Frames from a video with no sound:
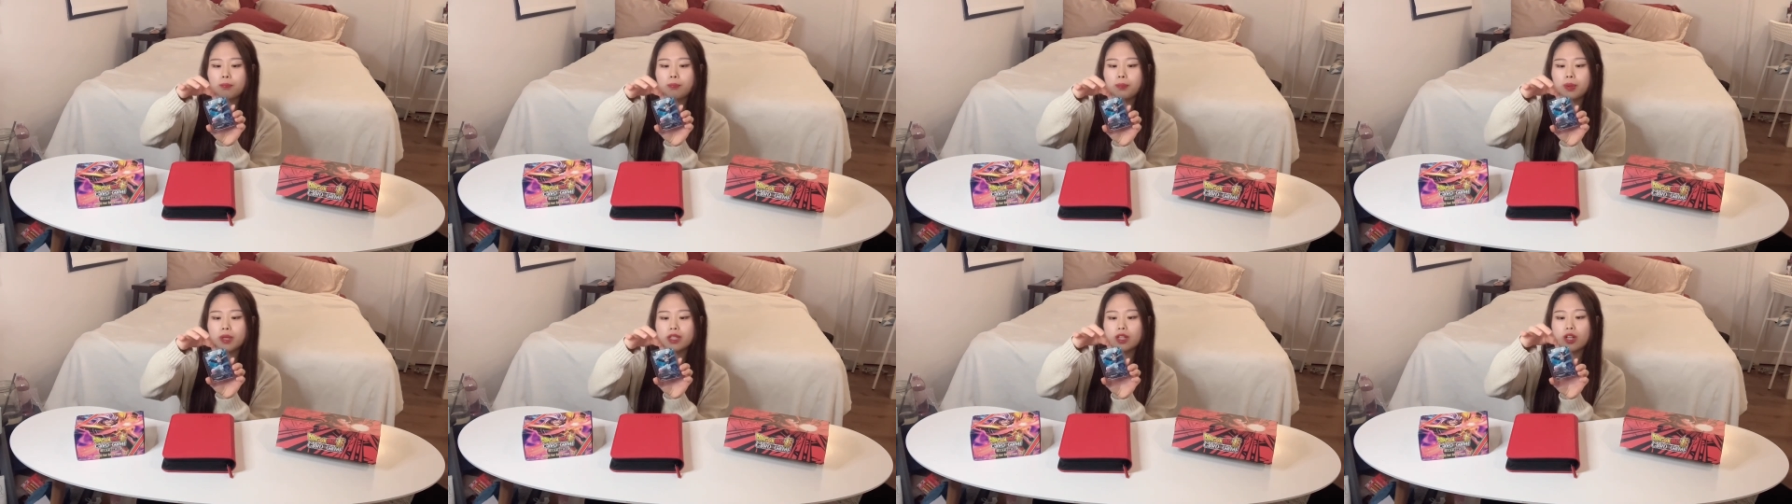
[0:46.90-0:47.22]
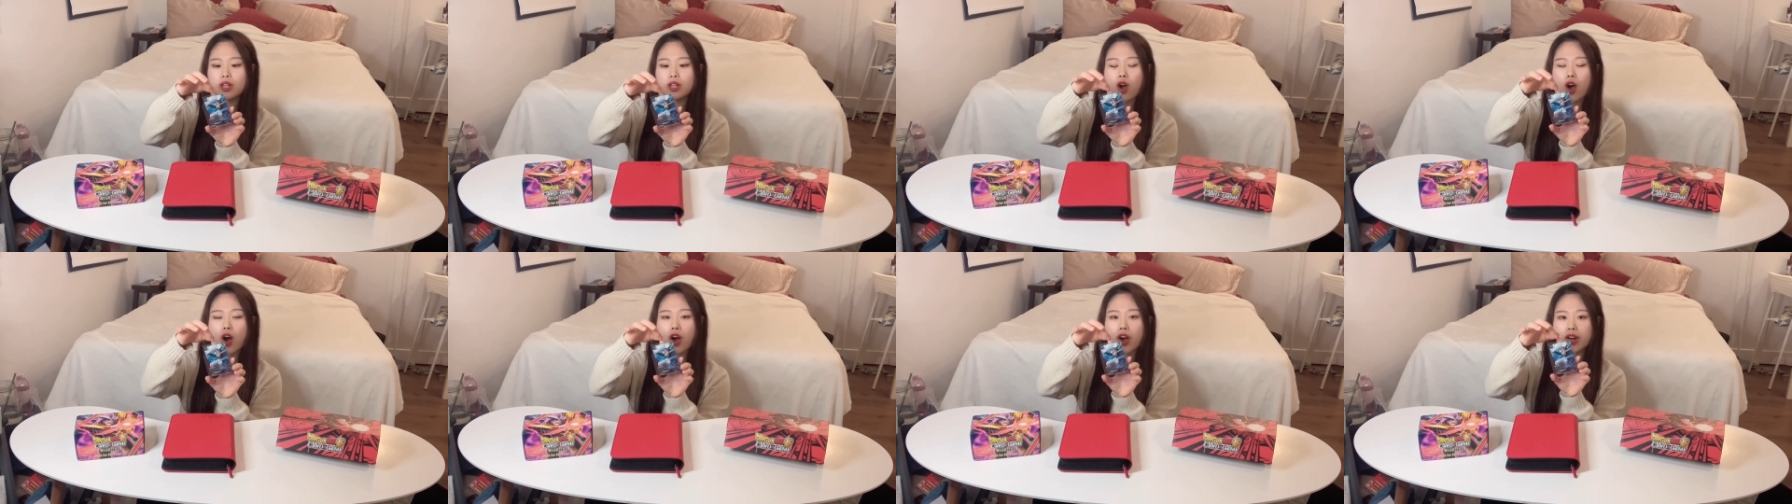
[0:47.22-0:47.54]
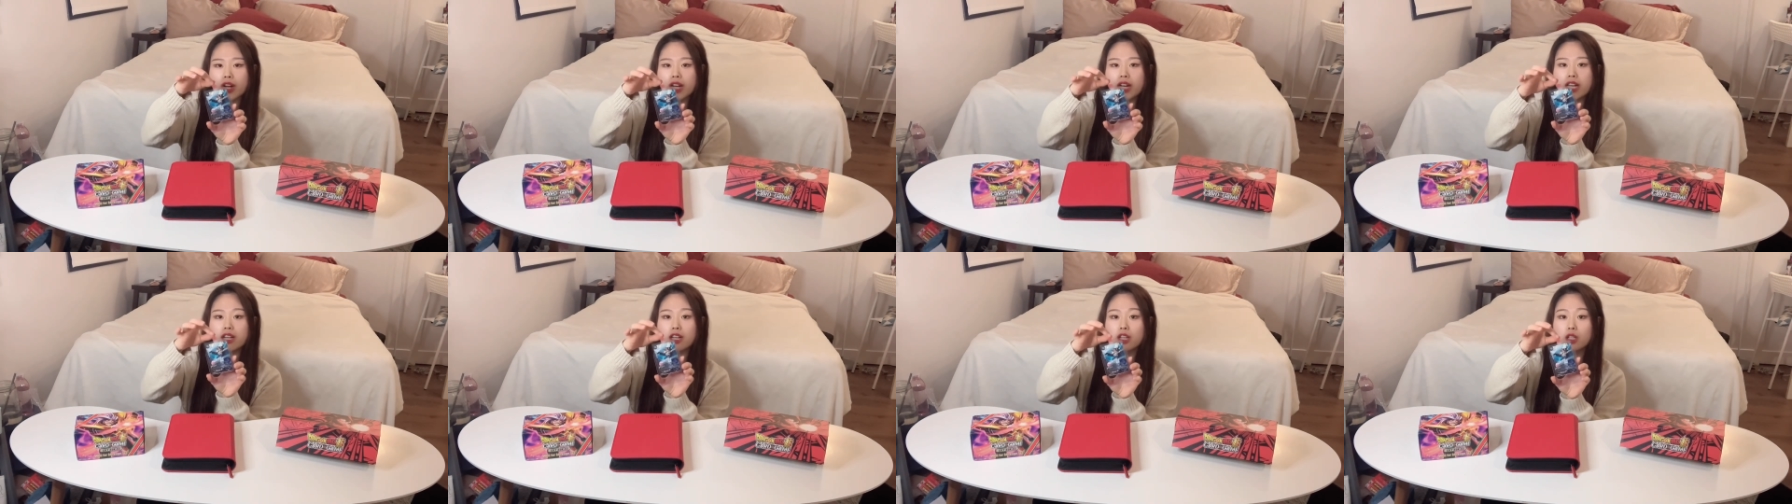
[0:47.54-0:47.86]
Put the
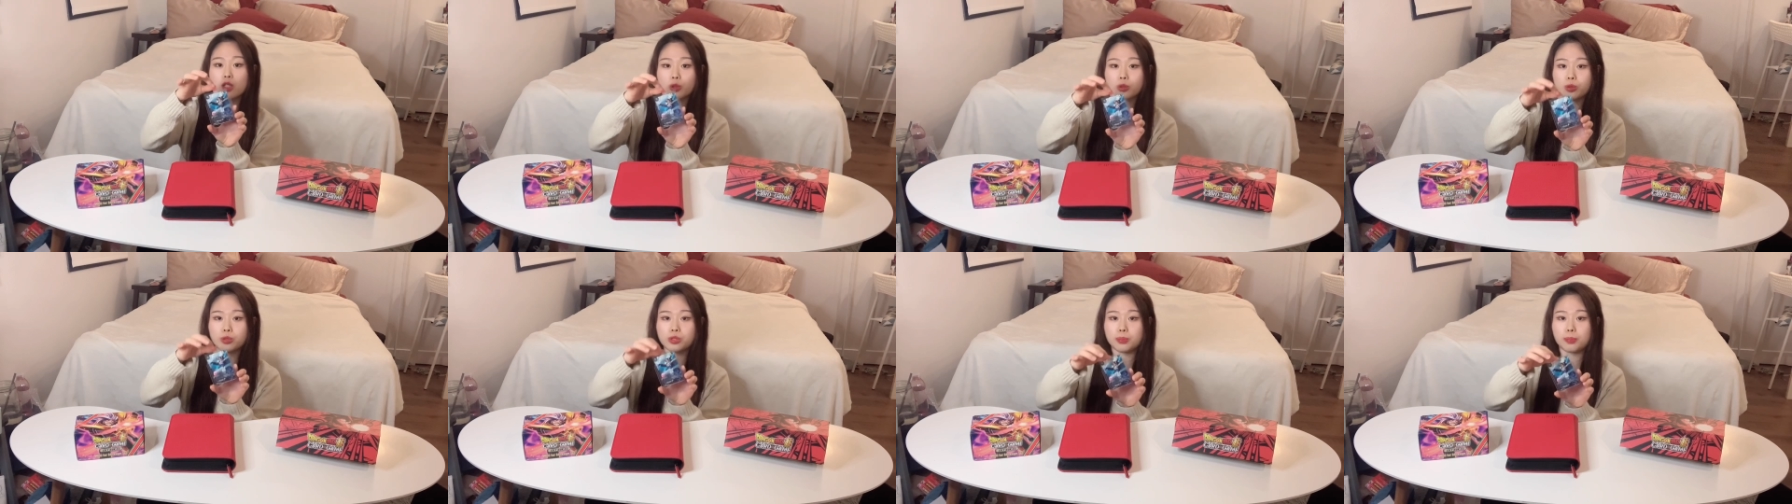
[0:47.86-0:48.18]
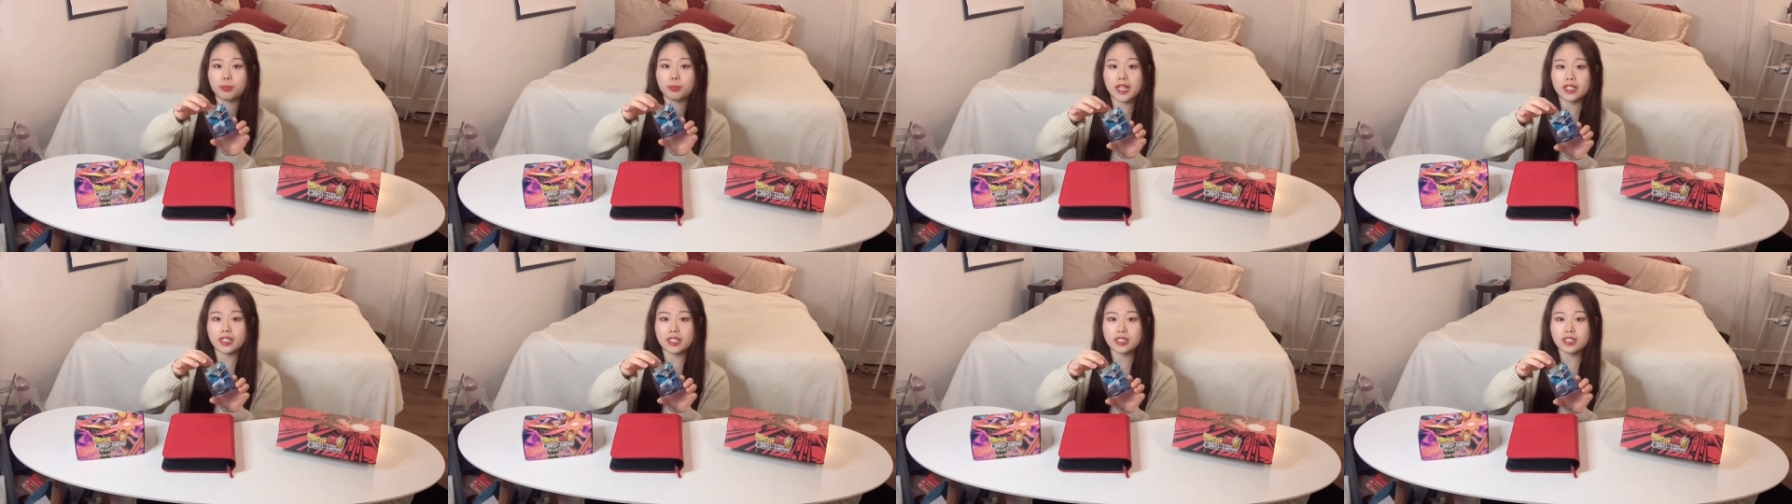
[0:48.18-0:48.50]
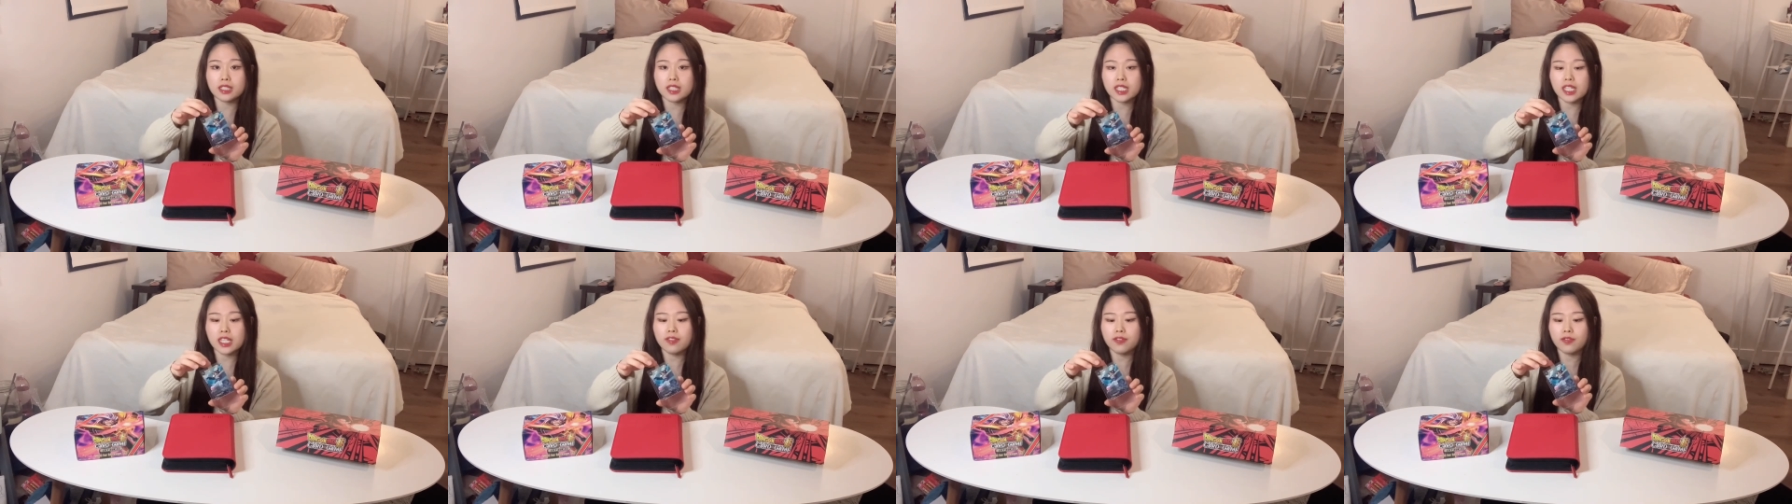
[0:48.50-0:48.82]
card in a loose penny
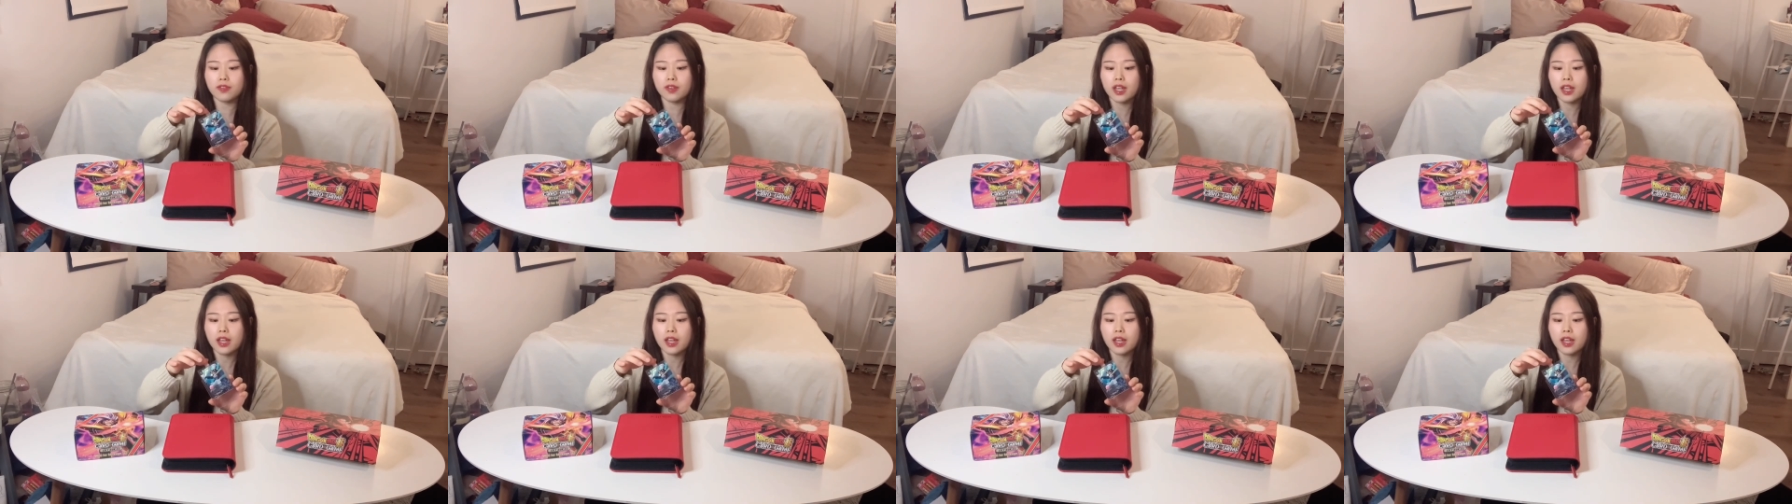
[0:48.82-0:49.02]
sleeve